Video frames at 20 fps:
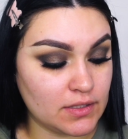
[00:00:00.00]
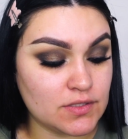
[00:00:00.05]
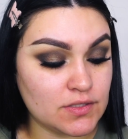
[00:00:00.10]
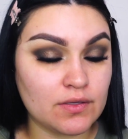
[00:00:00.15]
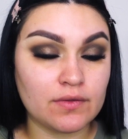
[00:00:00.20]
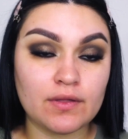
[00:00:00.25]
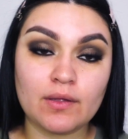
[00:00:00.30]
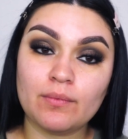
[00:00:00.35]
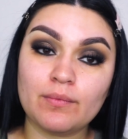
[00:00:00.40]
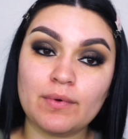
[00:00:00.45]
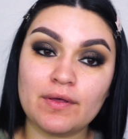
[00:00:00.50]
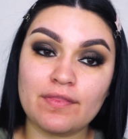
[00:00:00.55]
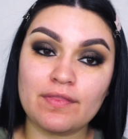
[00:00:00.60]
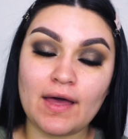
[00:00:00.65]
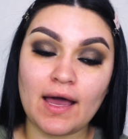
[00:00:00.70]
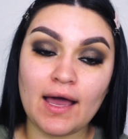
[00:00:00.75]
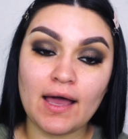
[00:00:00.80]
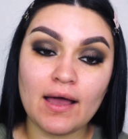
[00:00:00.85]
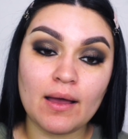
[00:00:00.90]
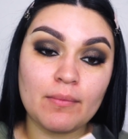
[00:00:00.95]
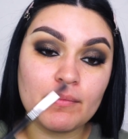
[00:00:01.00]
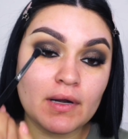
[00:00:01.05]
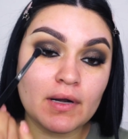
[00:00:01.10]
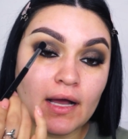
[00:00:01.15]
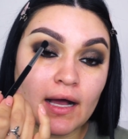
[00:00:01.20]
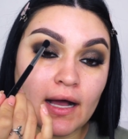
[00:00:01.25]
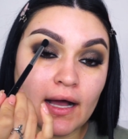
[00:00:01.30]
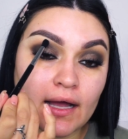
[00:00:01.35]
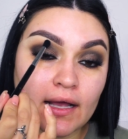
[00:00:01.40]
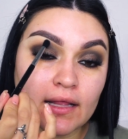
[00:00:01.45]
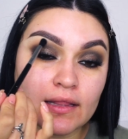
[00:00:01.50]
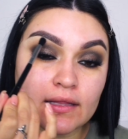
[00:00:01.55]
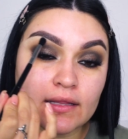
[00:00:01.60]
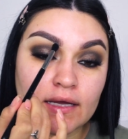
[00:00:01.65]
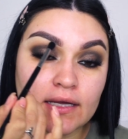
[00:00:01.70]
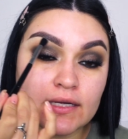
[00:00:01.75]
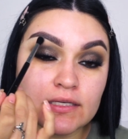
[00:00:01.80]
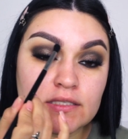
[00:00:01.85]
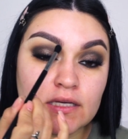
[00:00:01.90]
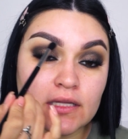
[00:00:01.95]
And so then with that, I'm gonna
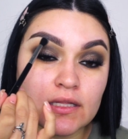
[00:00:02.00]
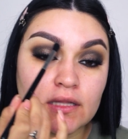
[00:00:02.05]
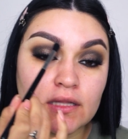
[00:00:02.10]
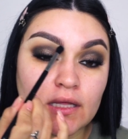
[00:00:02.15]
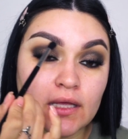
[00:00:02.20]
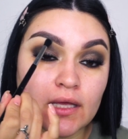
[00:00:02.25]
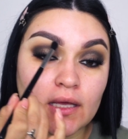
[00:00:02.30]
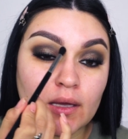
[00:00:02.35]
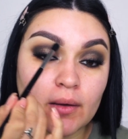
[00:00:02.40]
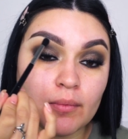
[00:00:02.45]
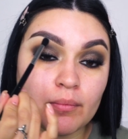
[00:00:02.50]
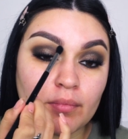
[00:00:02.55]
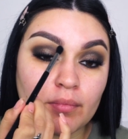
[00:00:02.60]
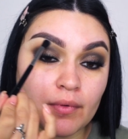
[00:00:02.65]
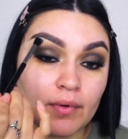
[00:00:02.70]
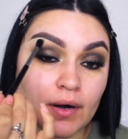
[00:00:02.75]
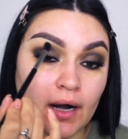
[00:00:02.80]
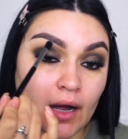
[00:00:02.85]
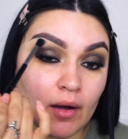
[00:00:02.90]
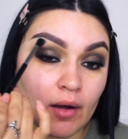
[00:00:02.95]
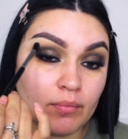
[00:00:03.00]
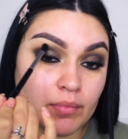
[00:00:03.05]
highlight the brow